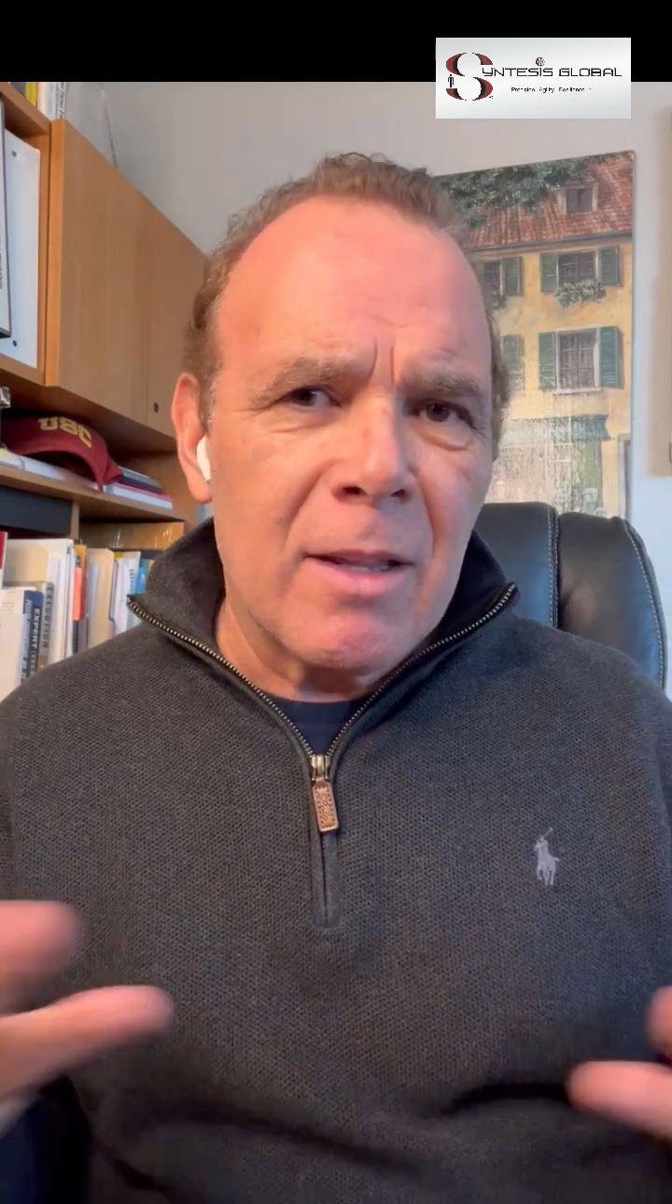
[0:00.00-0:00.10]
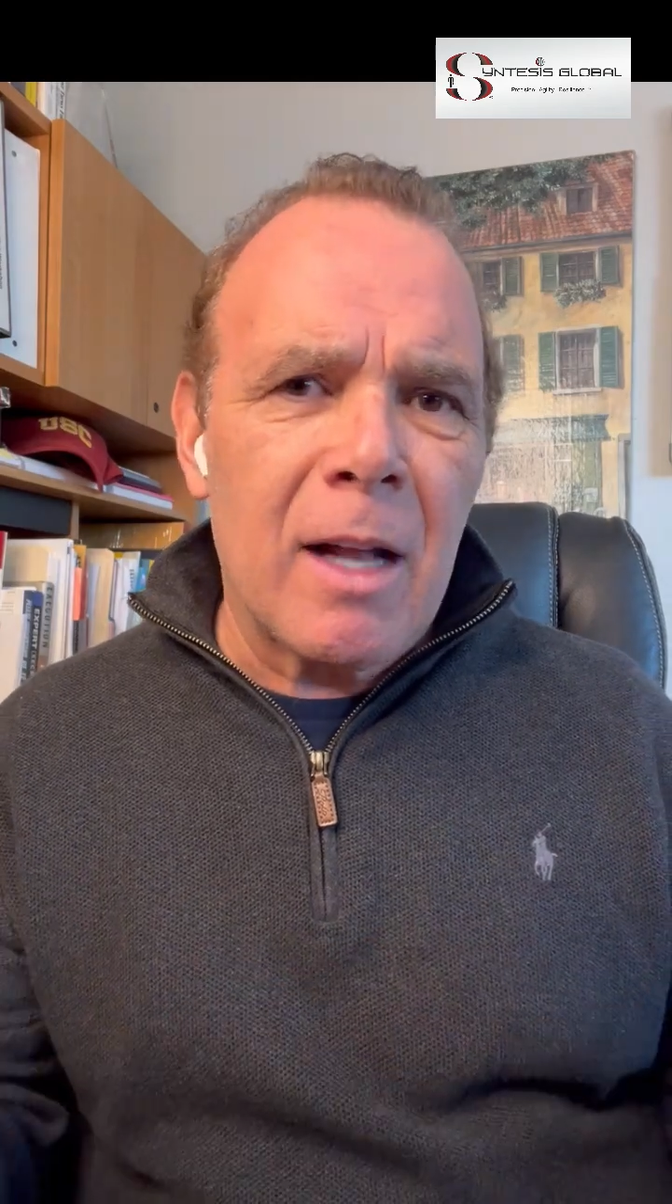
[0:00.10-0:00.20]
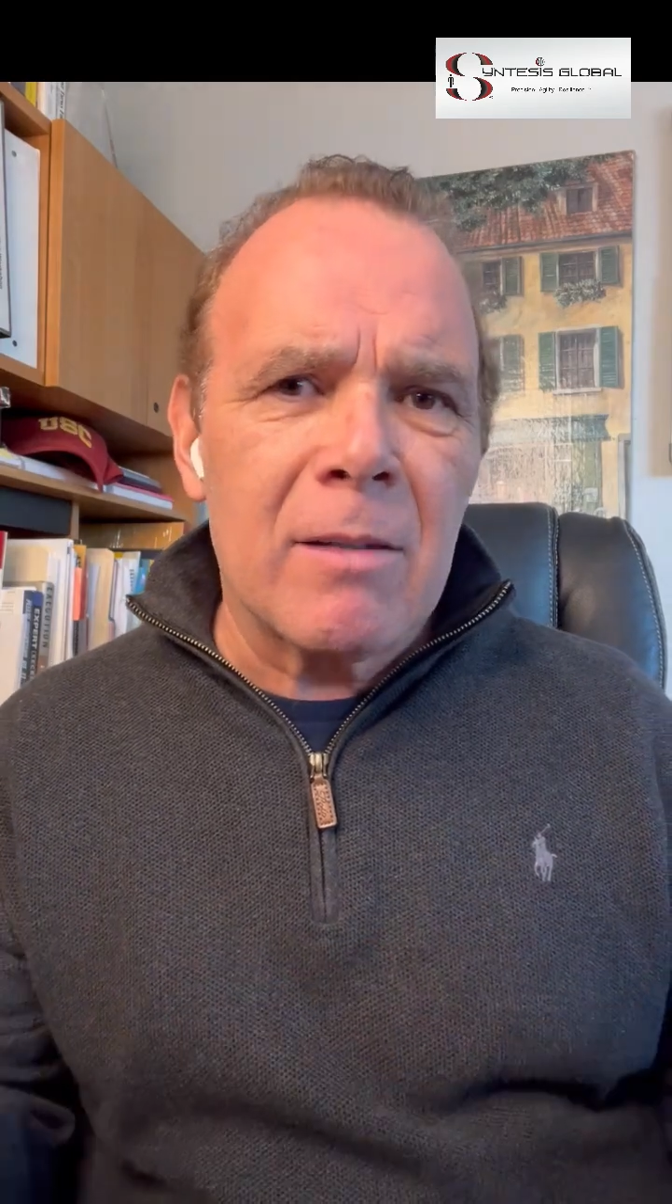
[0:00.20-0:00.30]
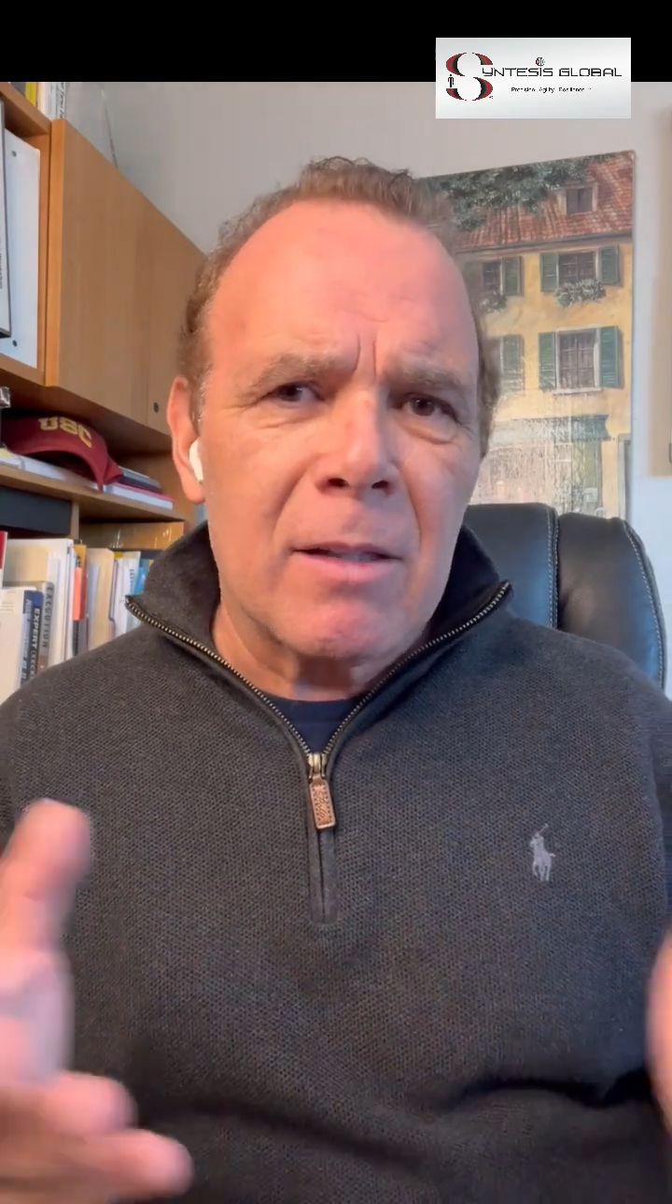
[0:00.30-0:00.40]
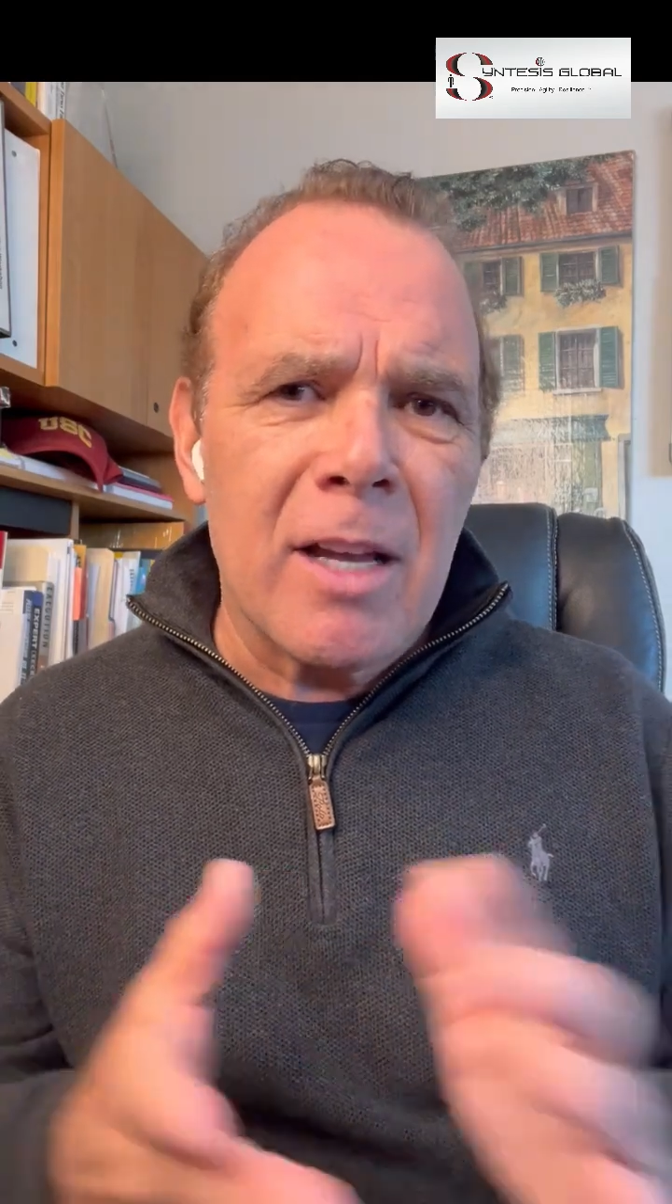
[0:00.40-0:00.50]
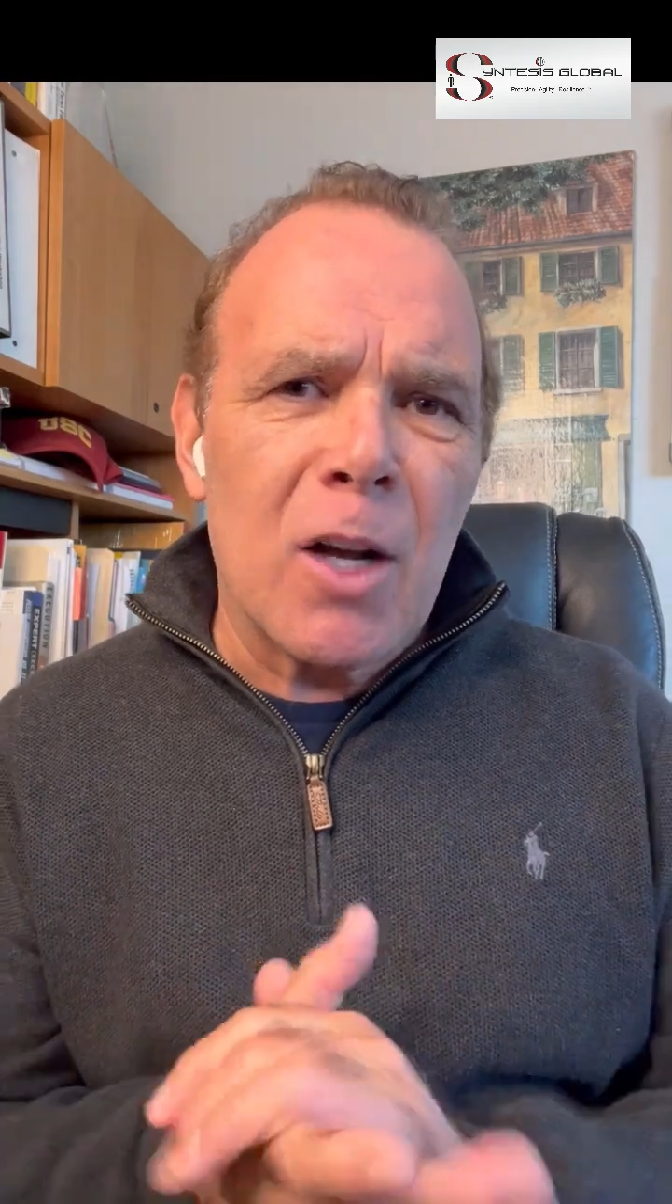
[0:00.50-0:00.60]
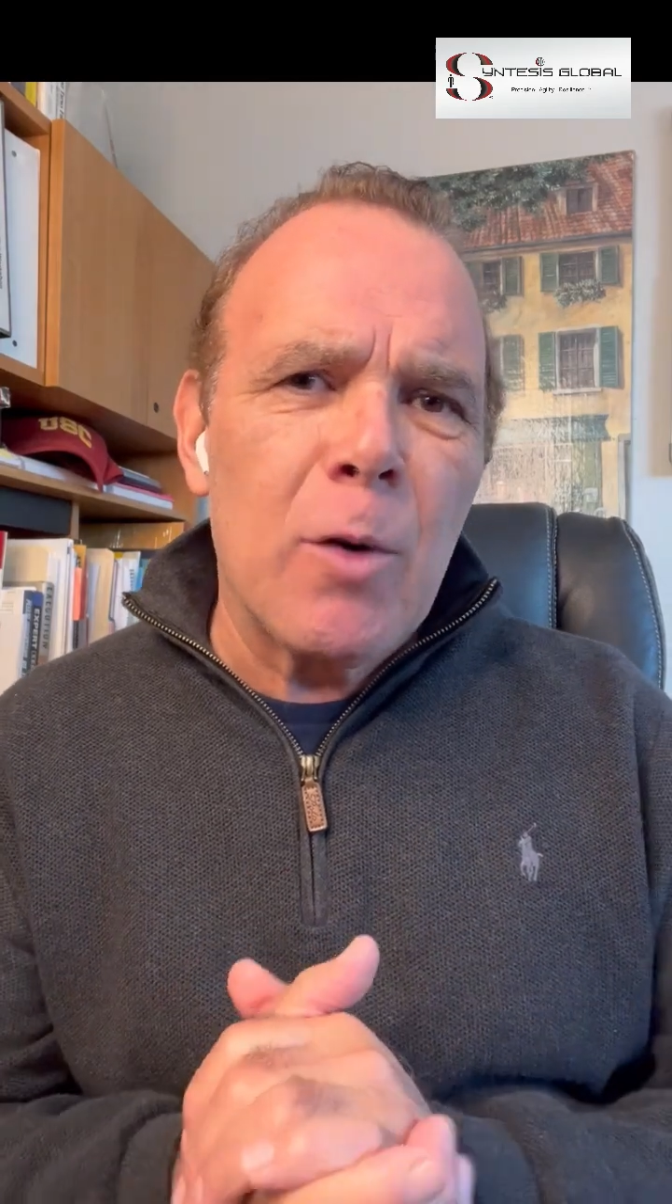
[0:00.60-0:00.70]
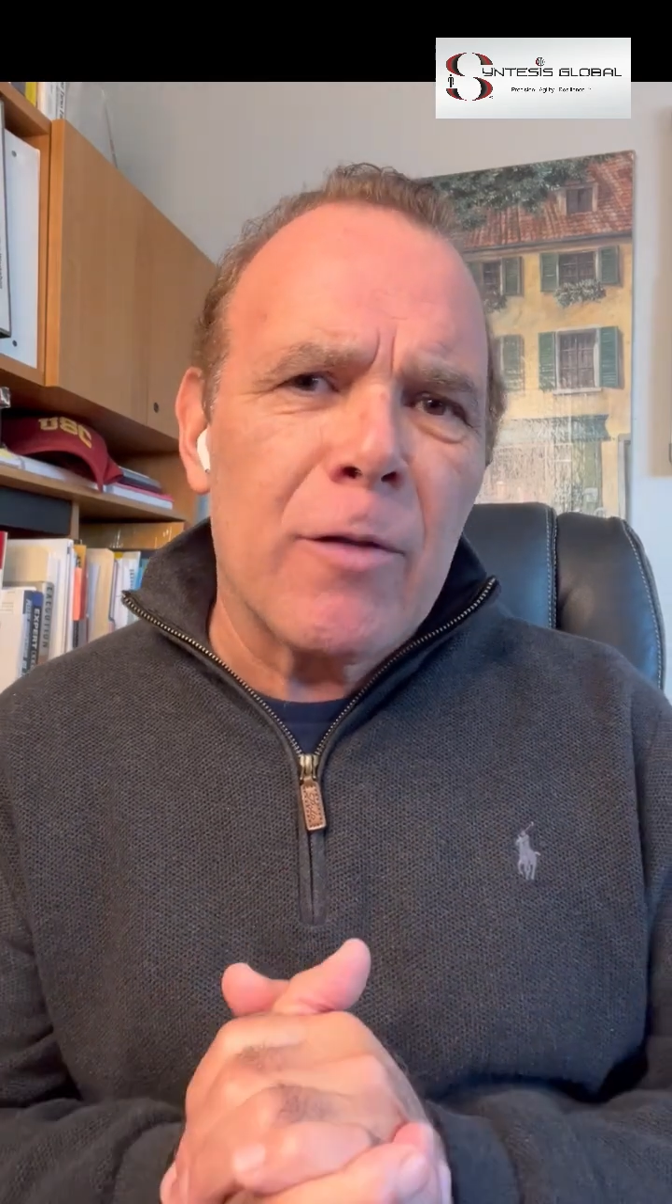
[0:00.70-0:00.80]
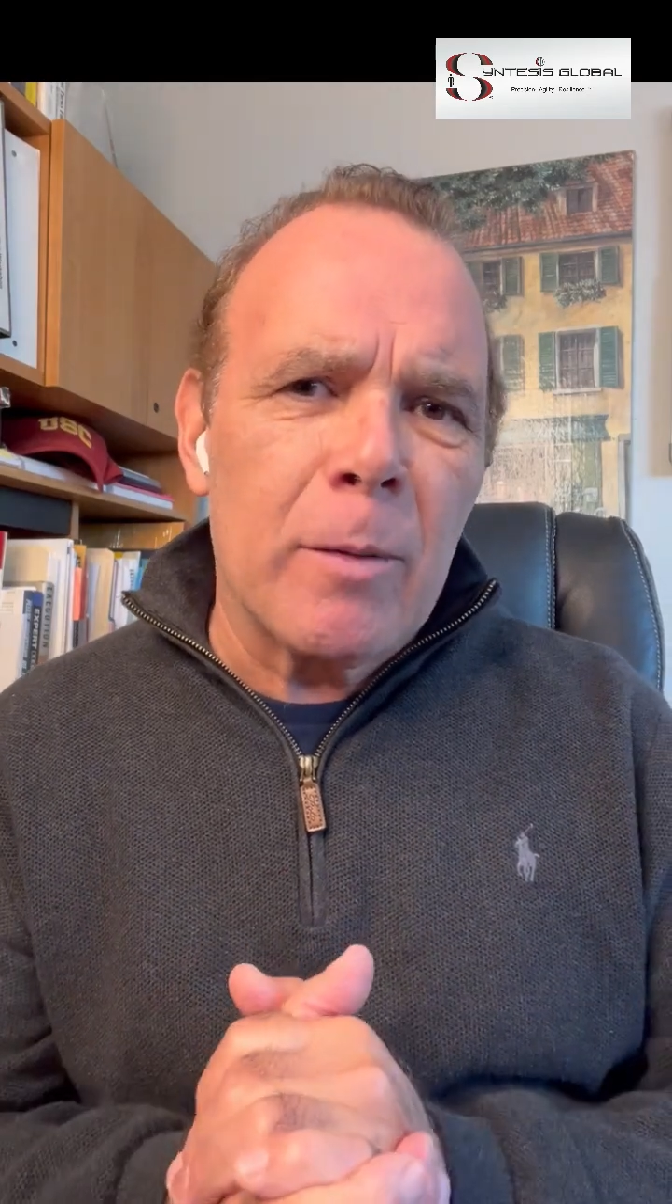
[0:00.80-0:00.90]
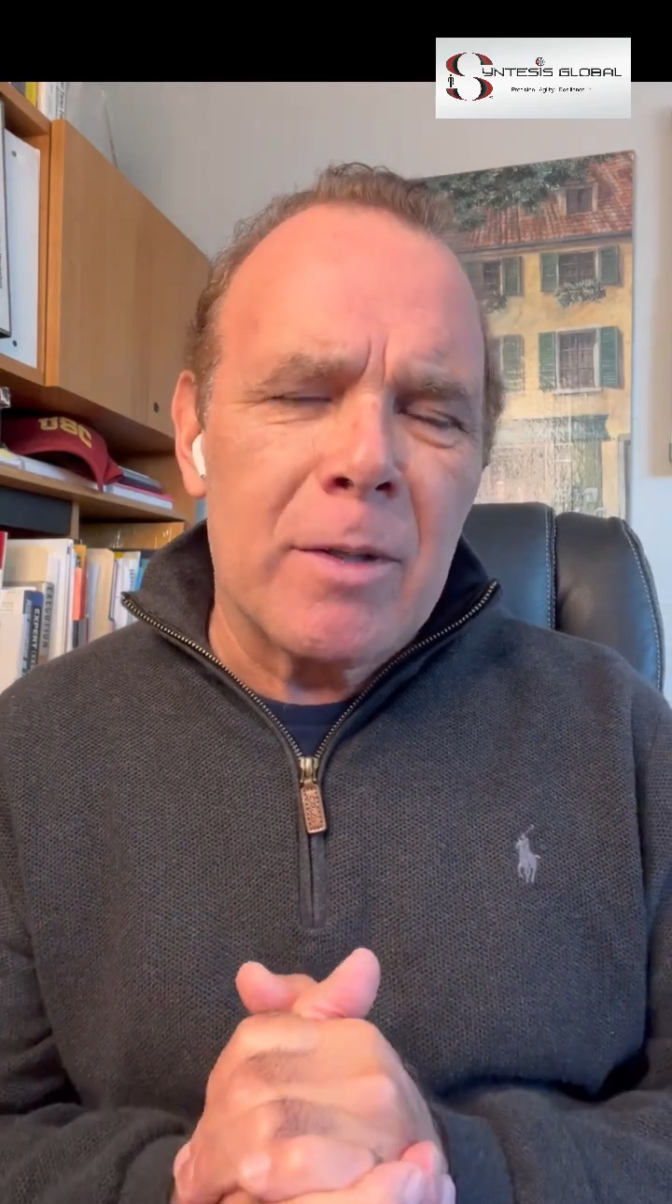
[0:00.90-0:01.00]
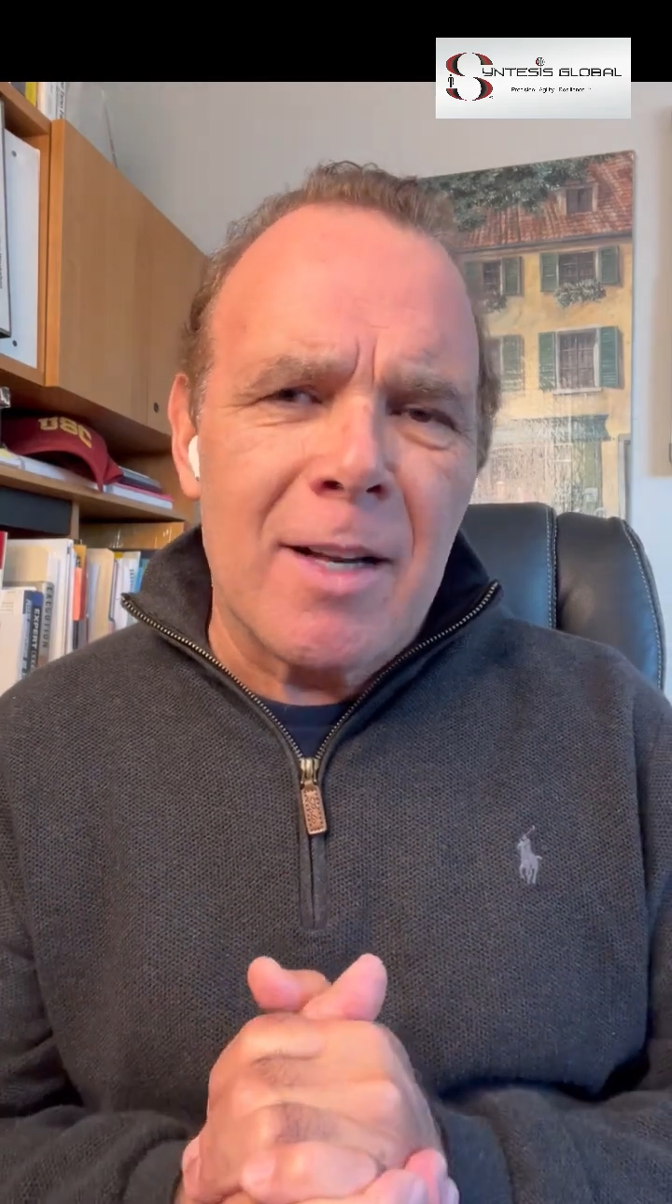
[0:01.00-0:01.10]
That's the takeaway from